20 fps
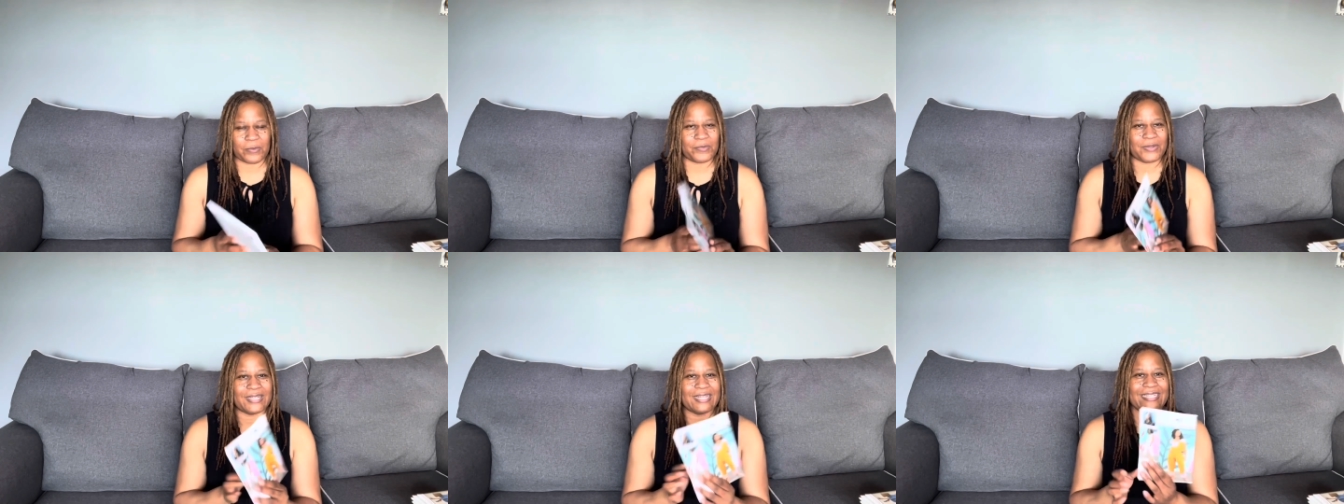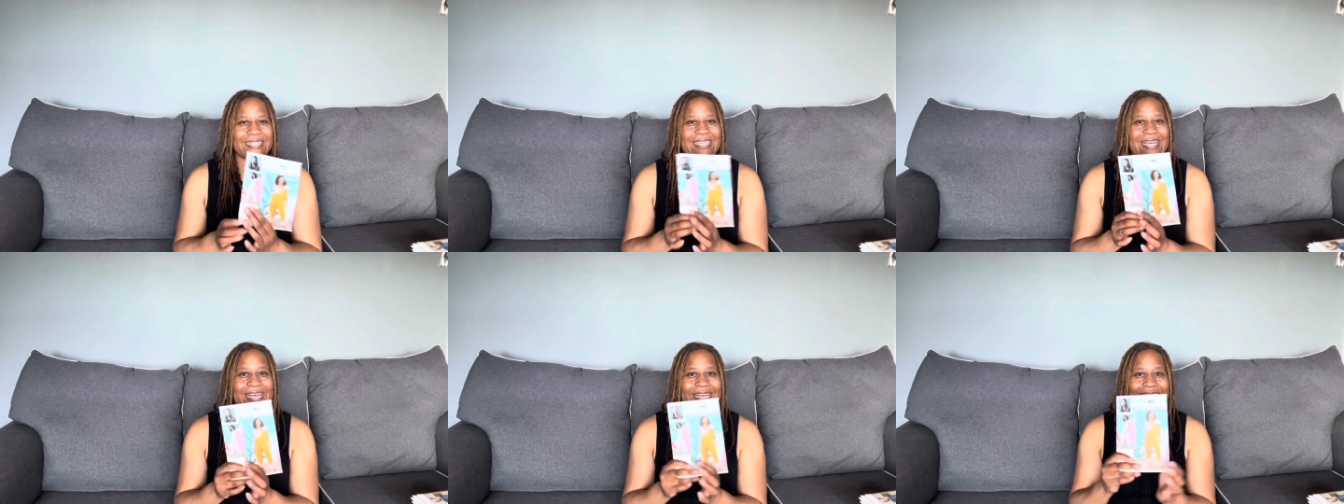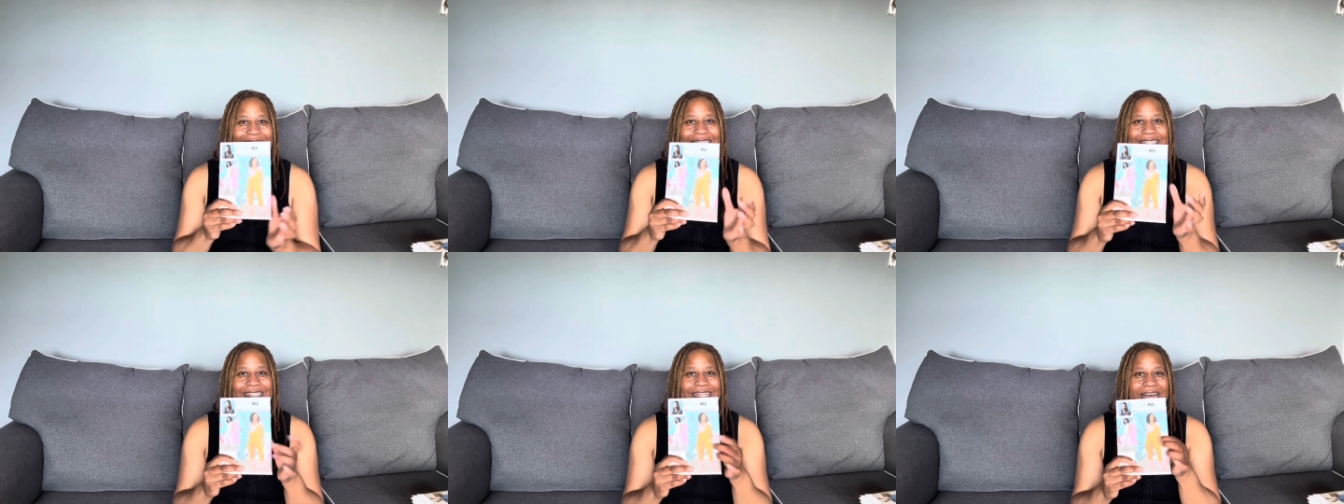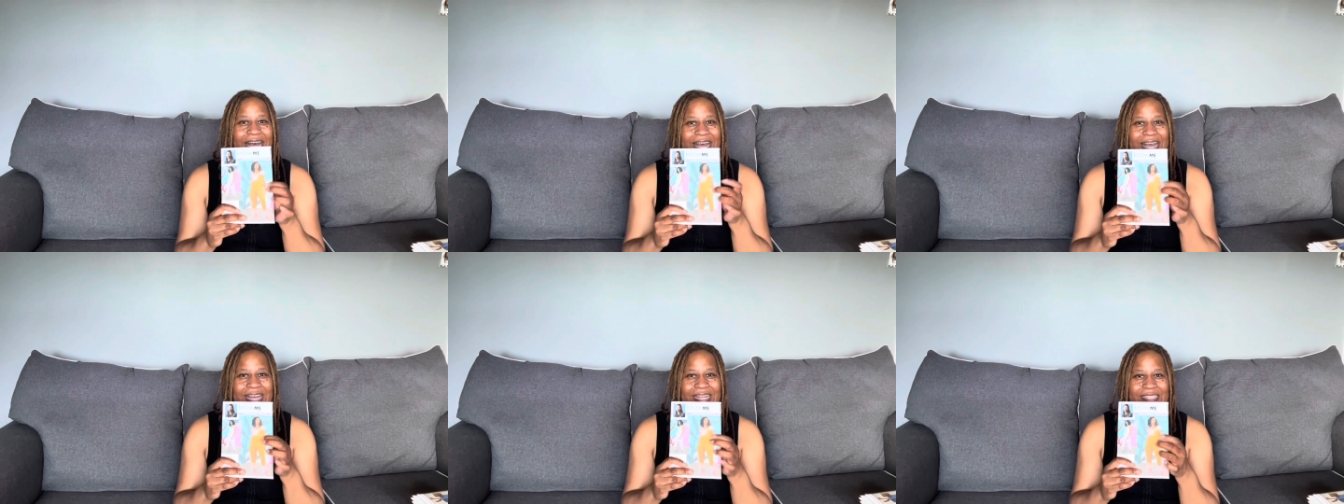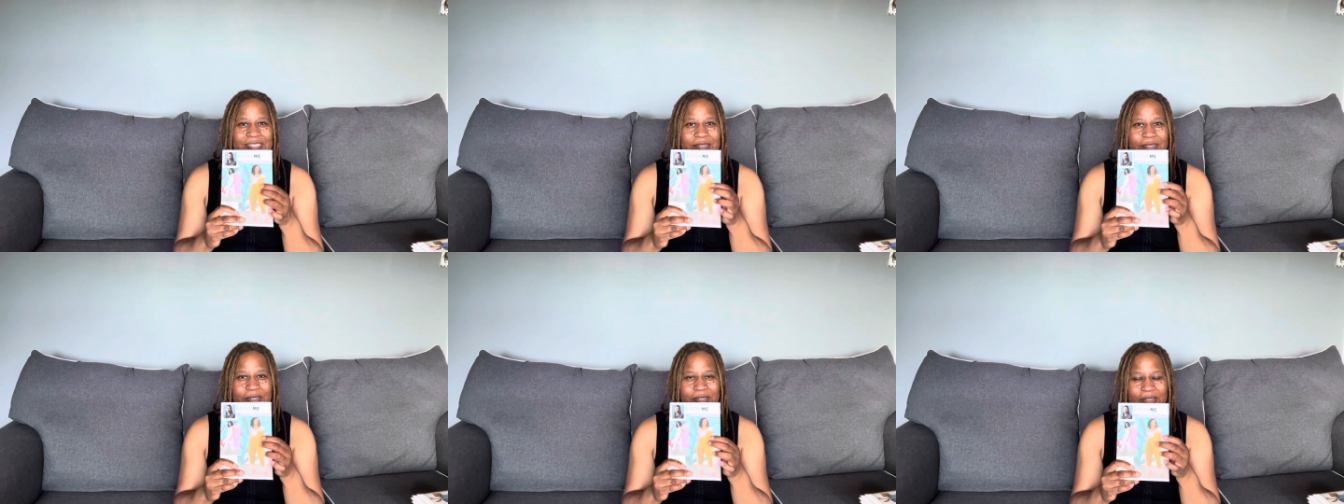But yes, I had
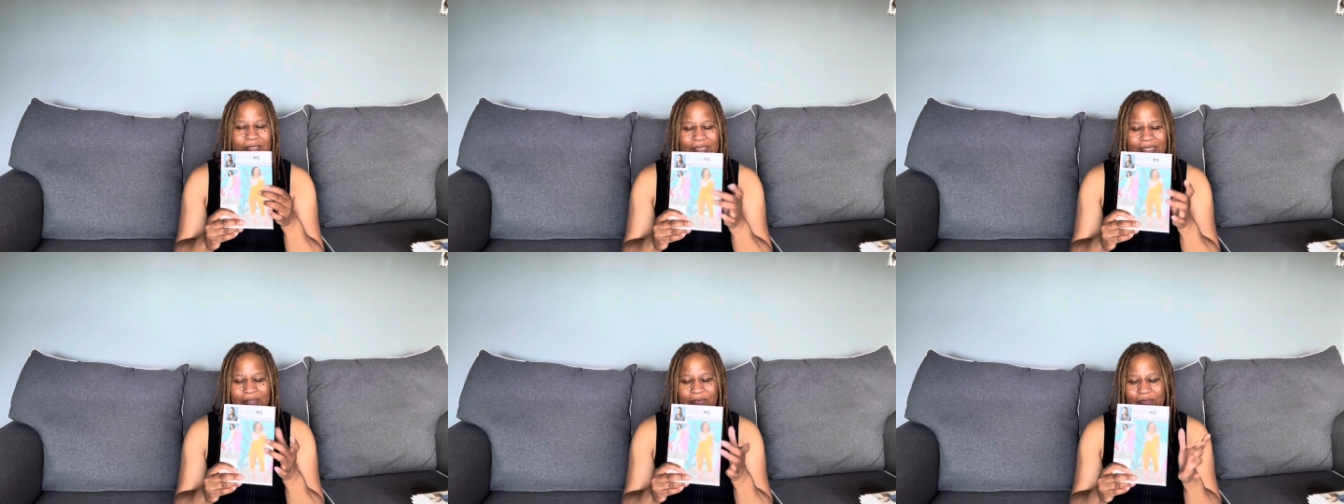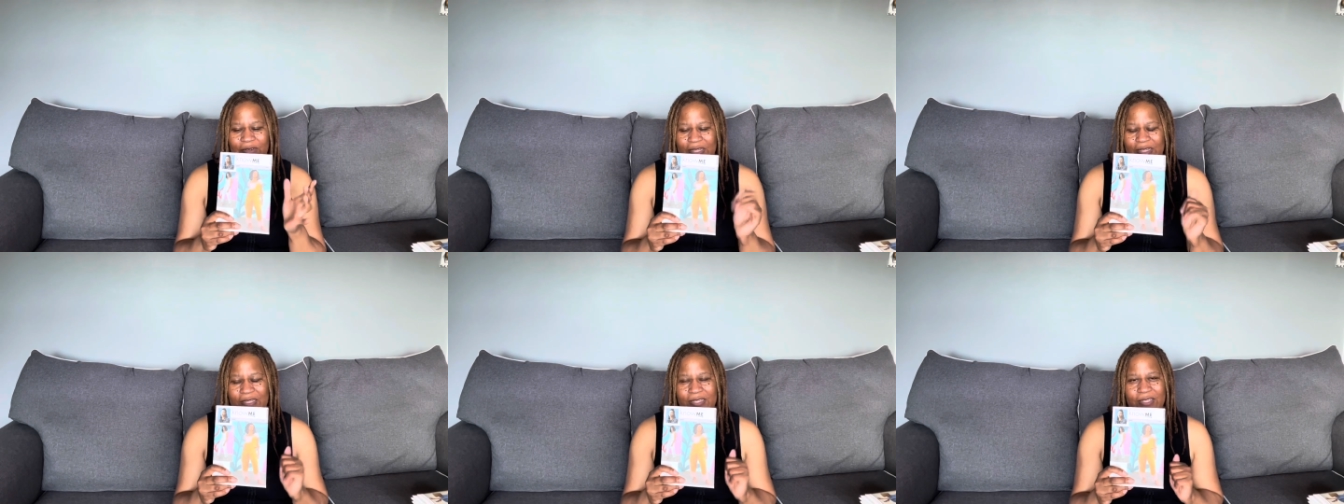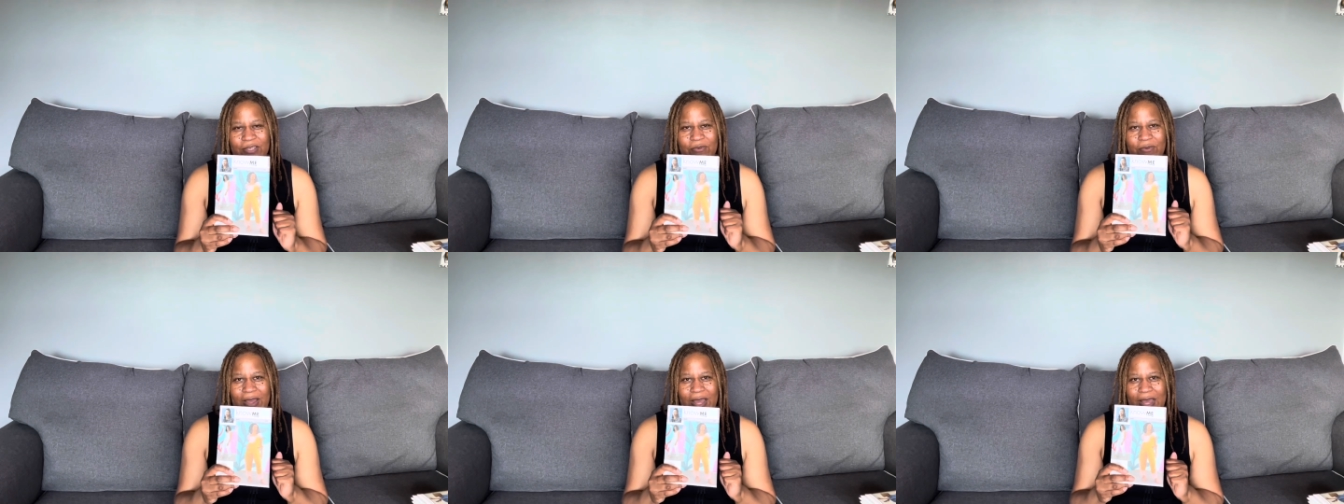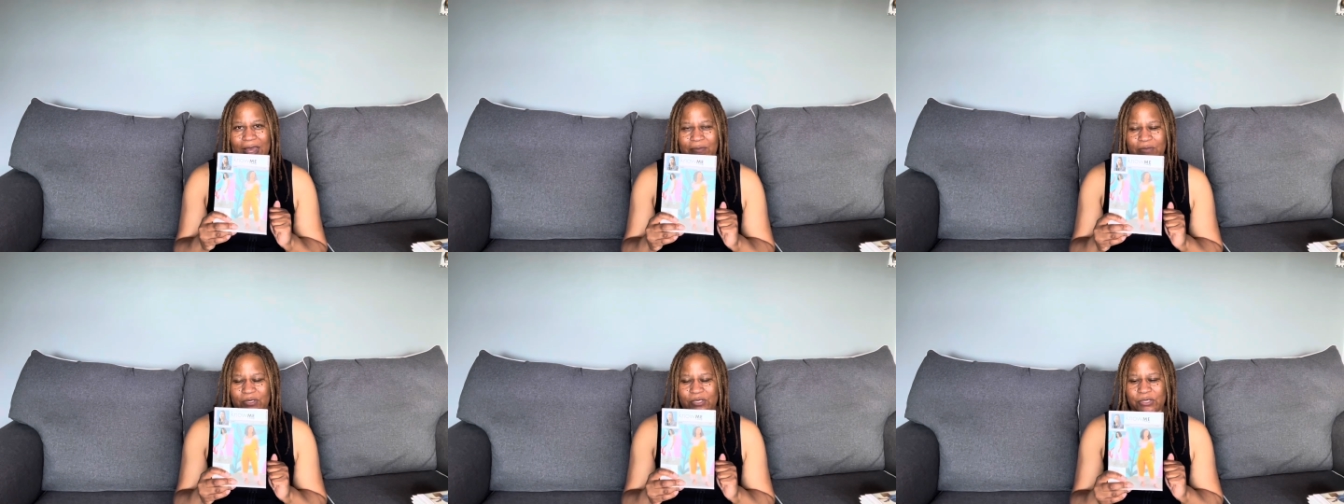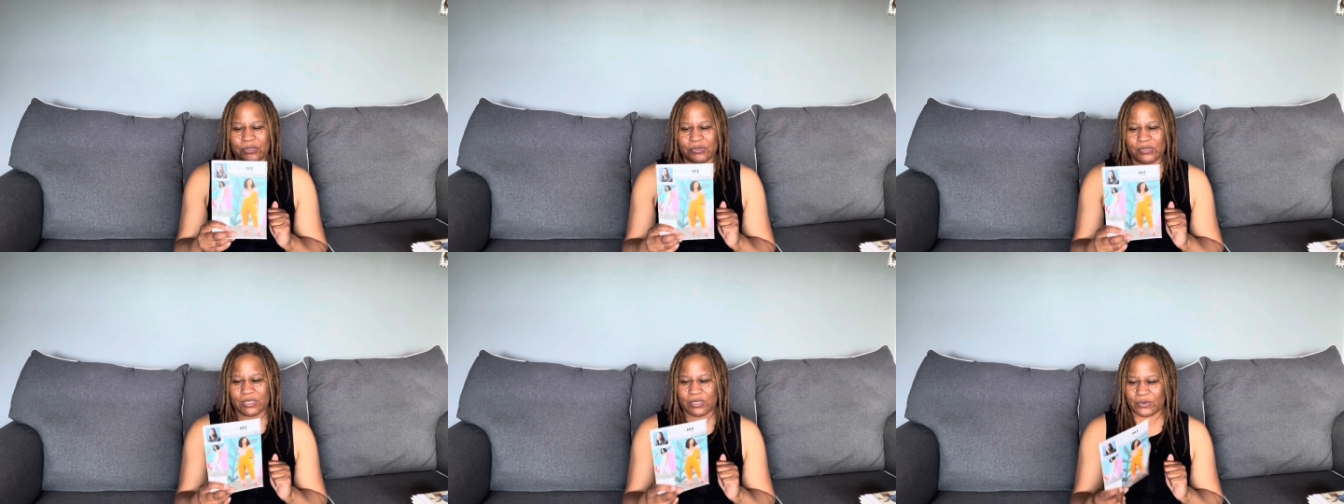to definitely grab
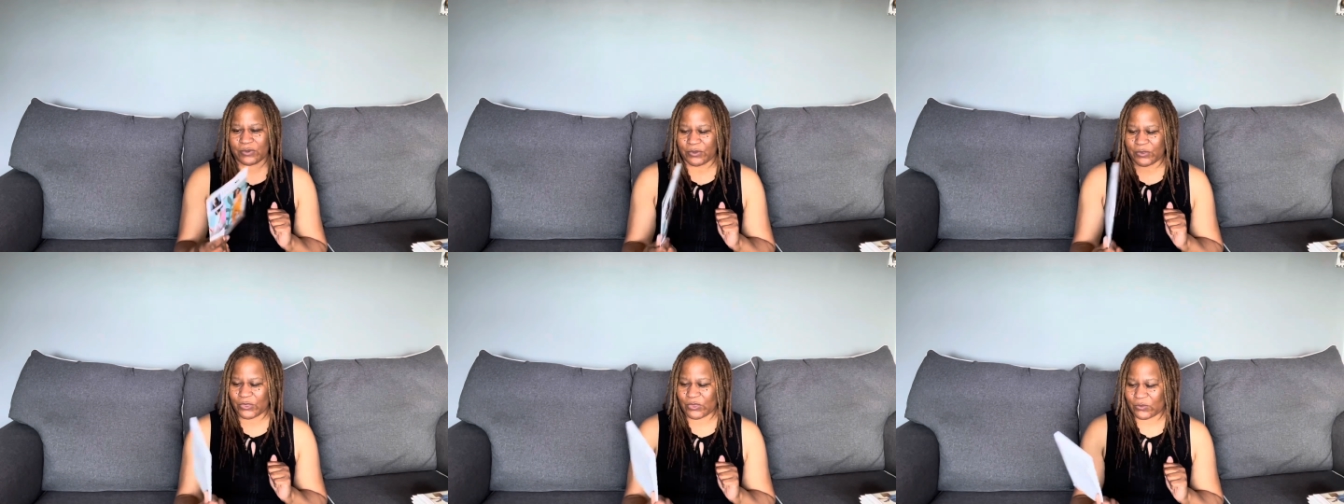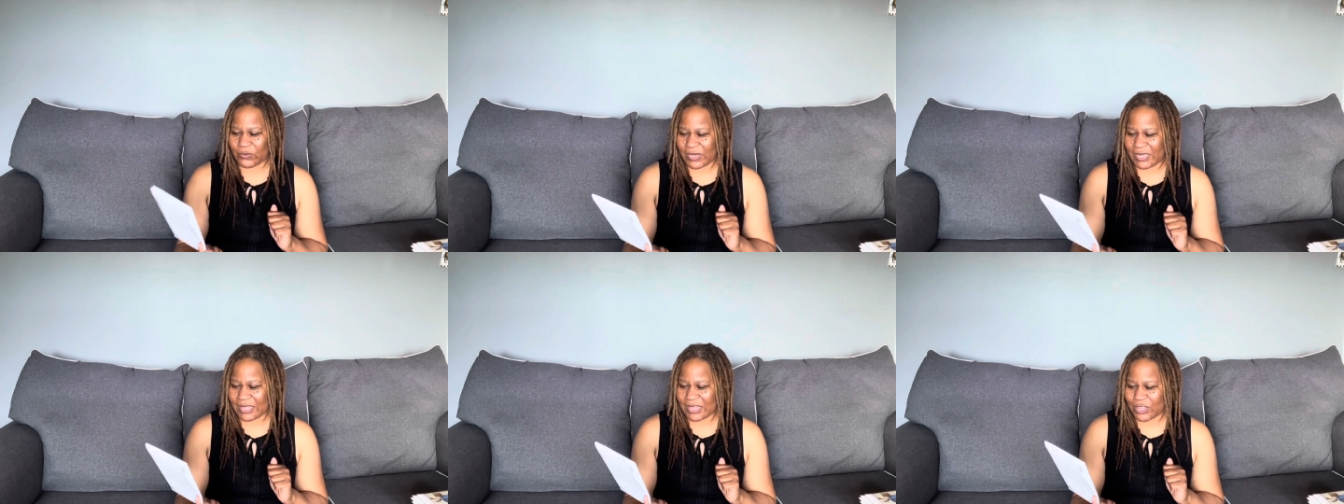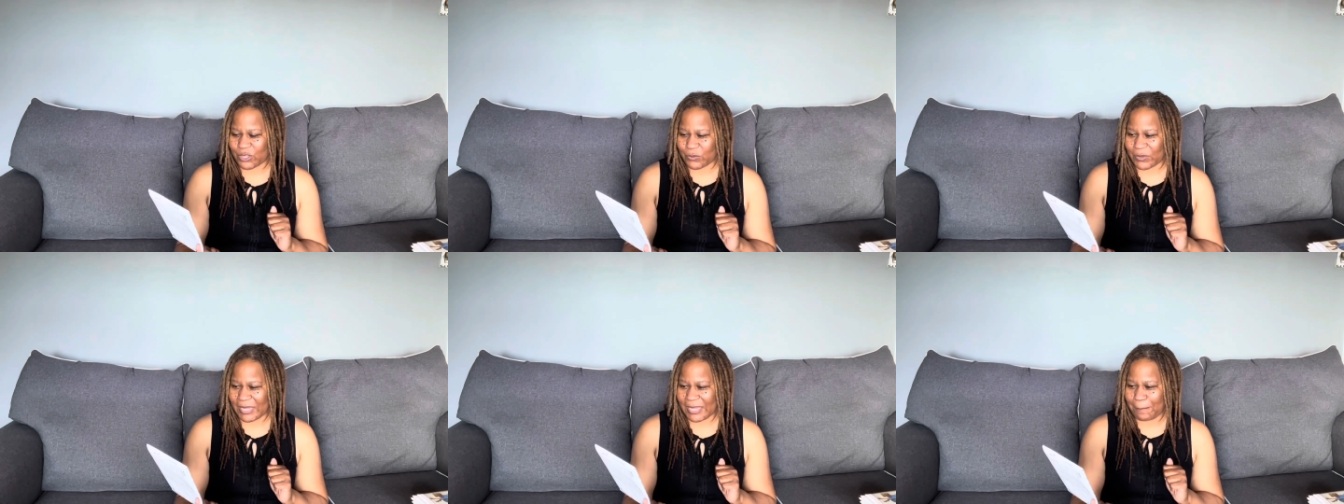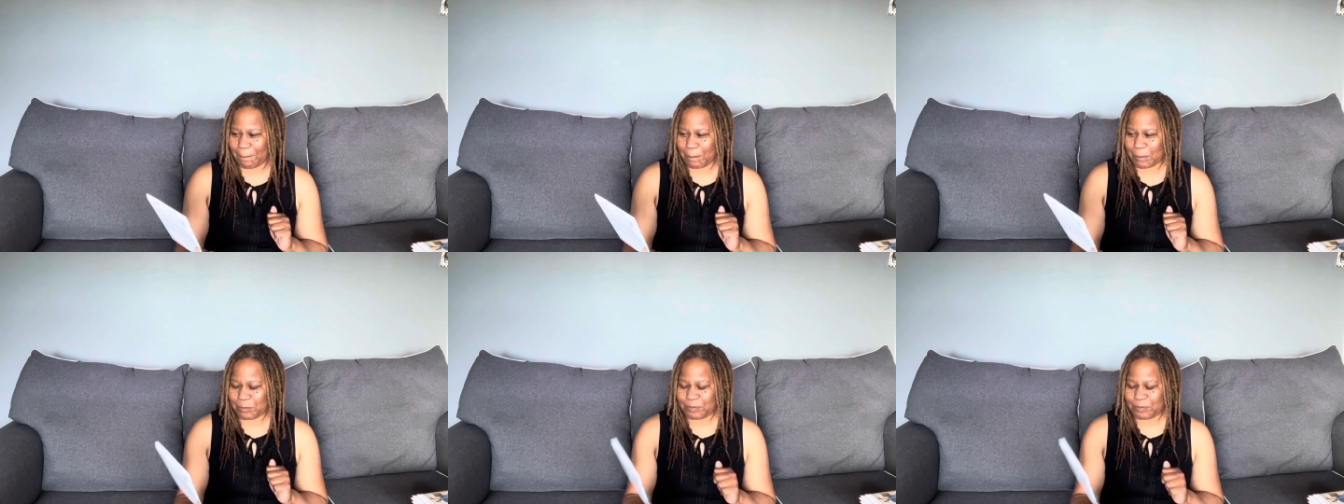2033.